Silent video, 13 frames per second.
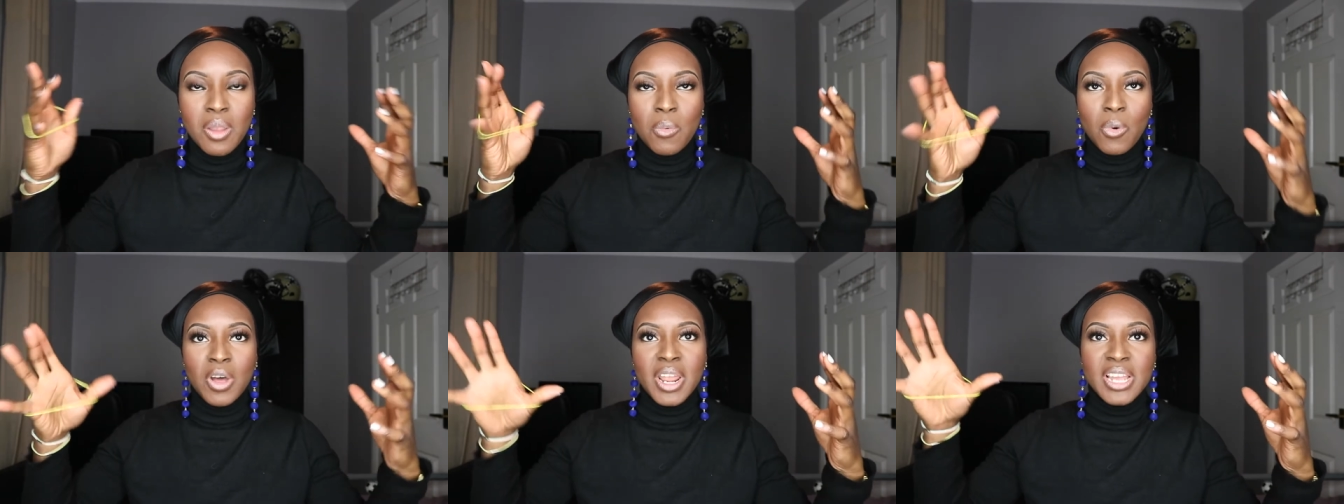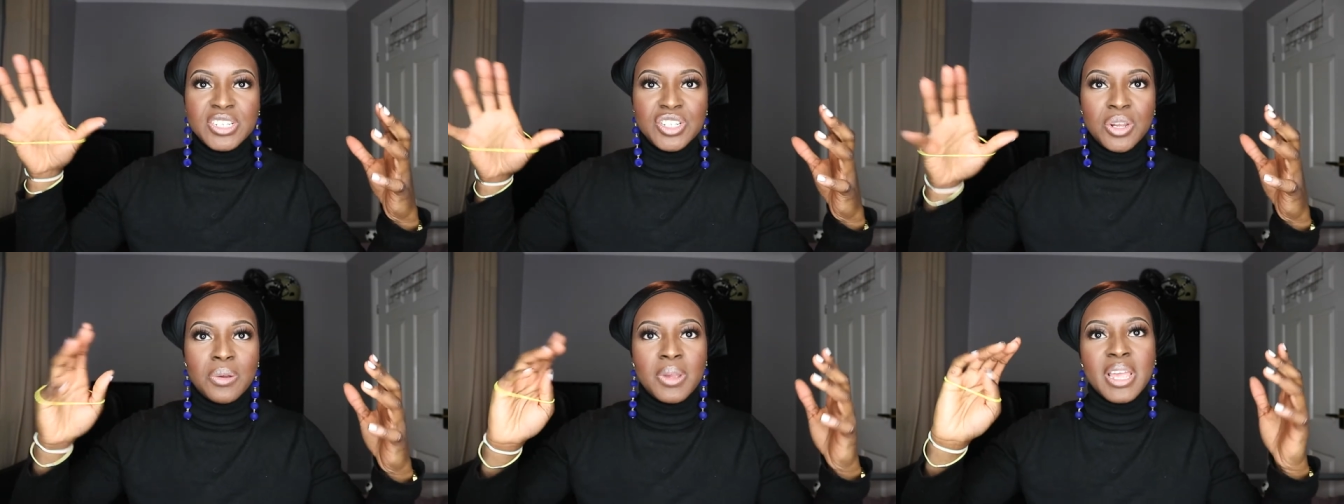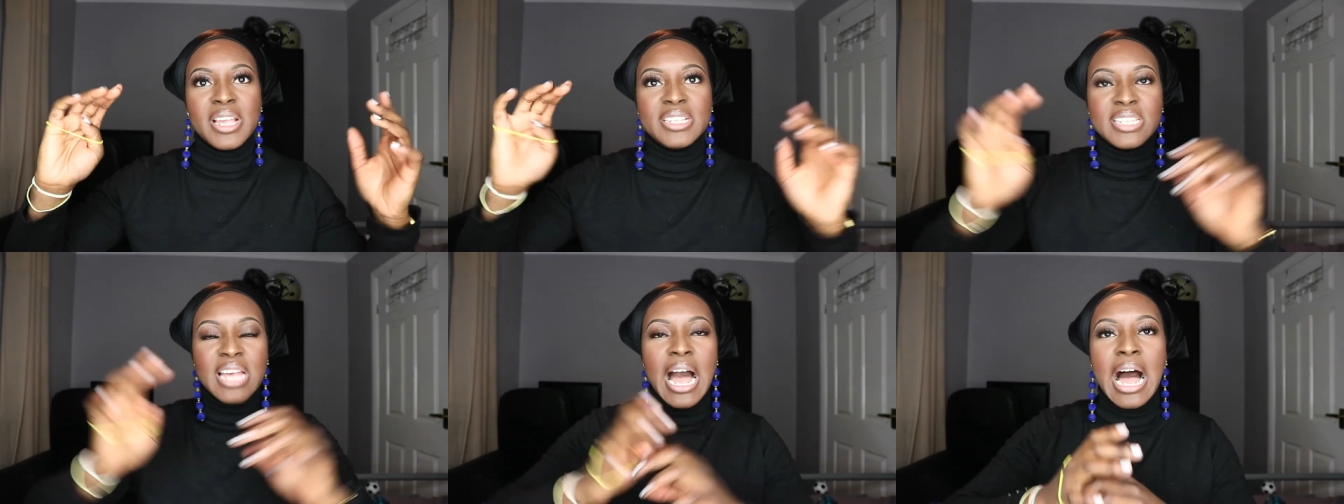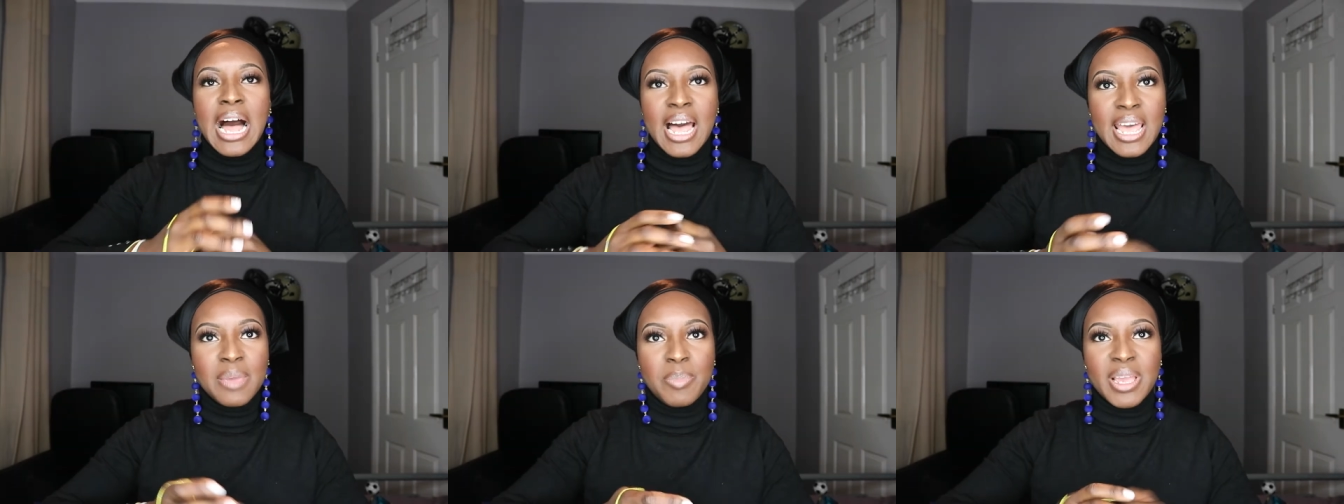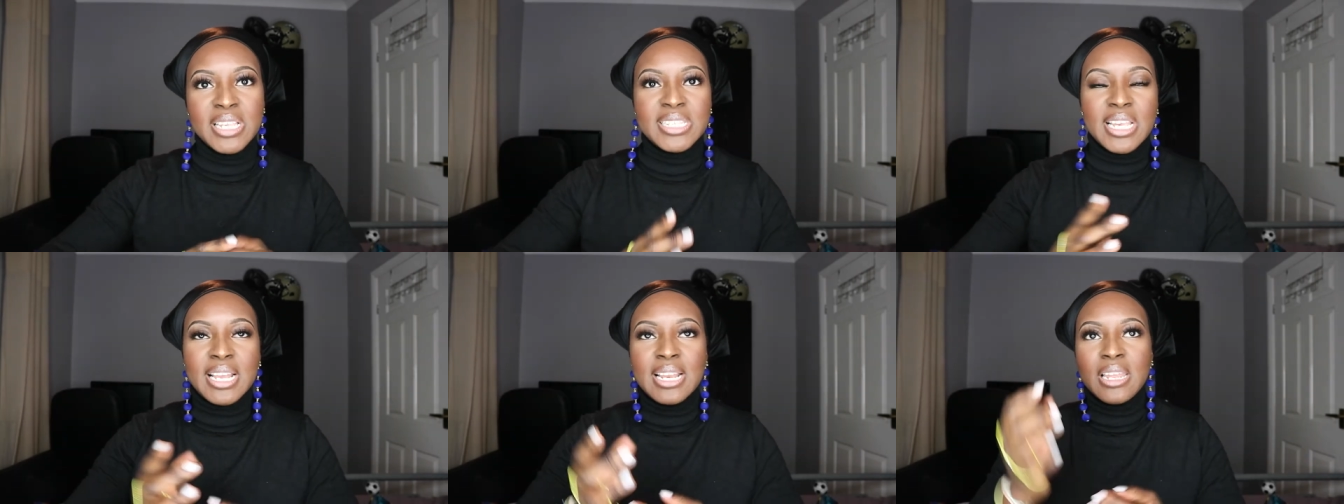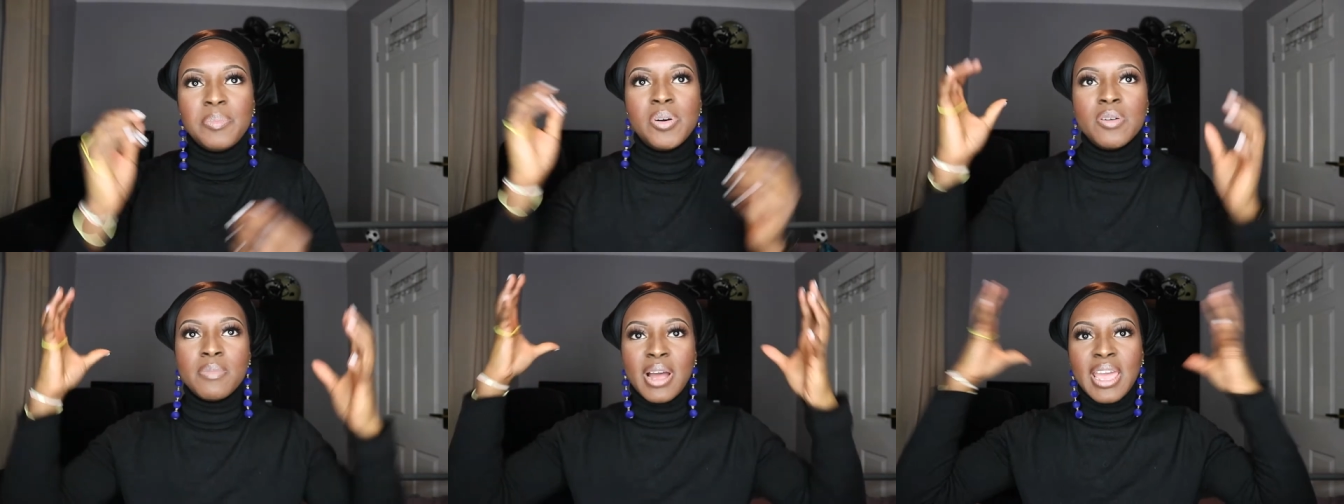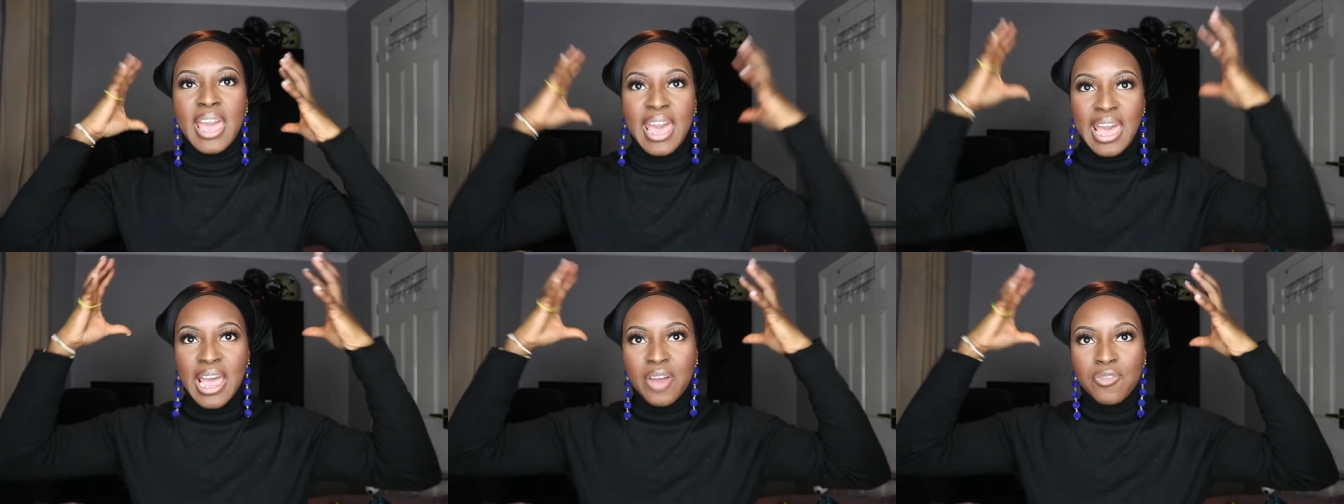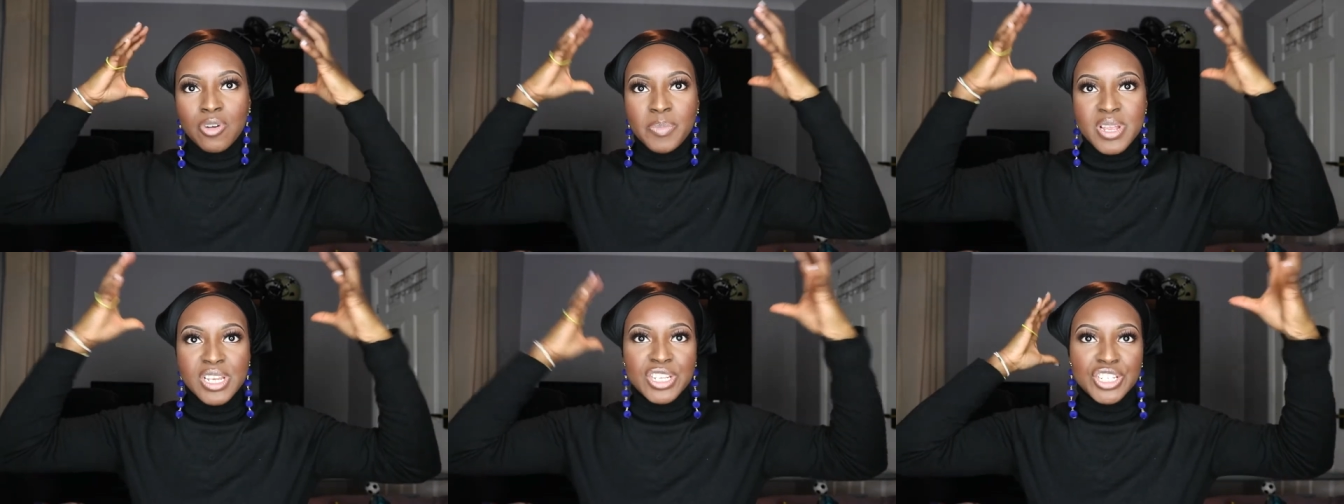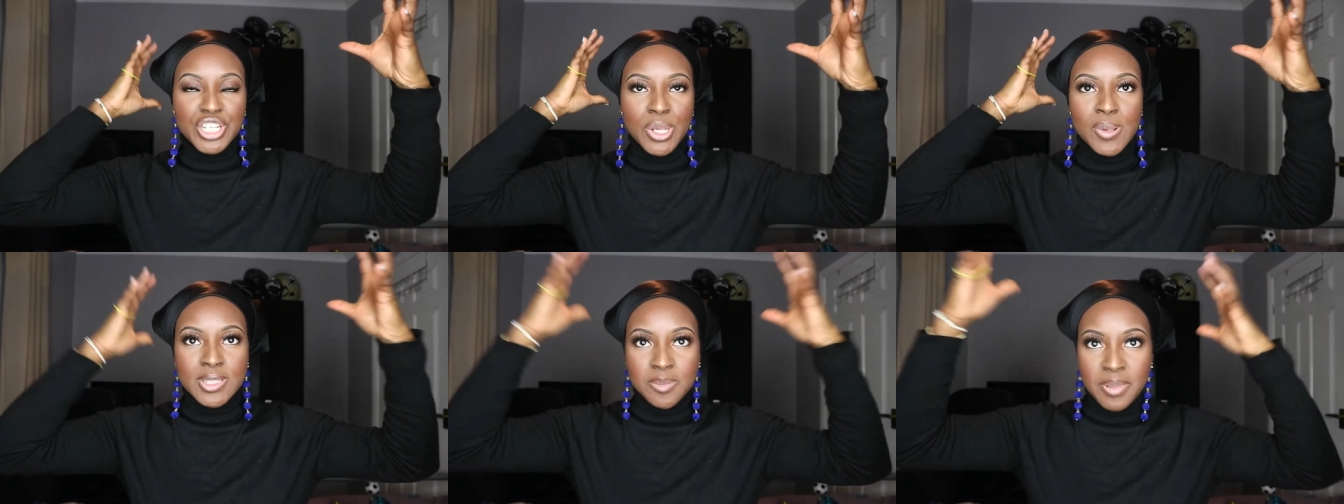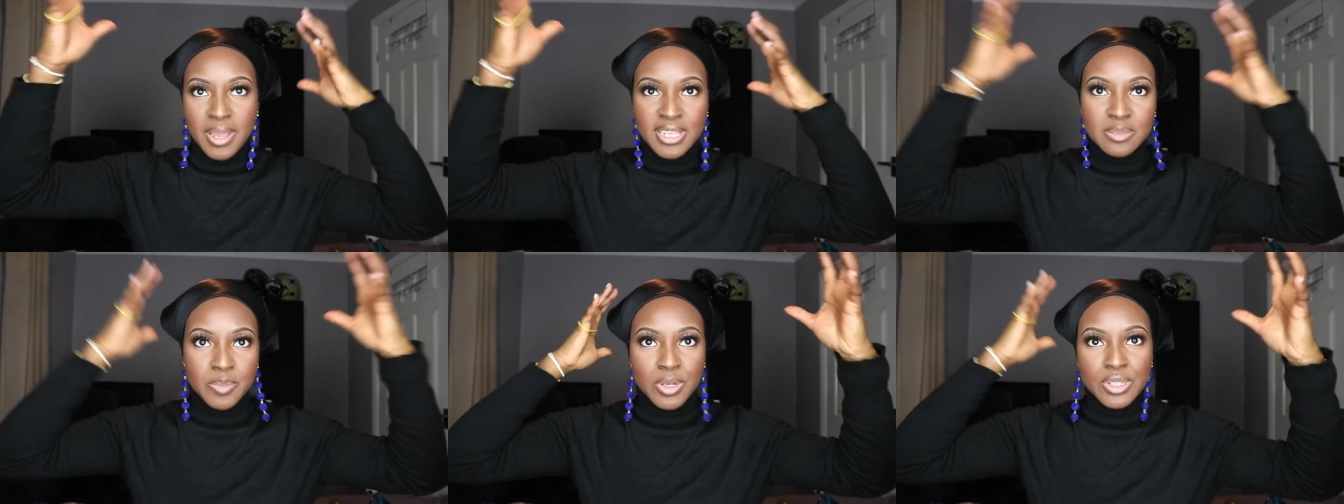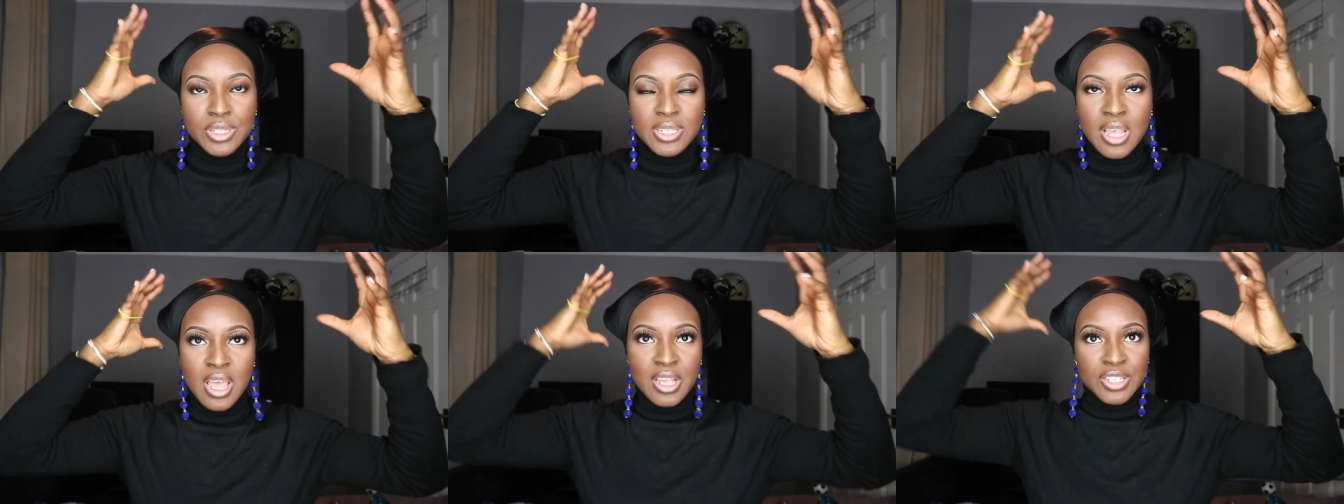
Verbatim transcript: what I do is I basically put my hair up into two space buns,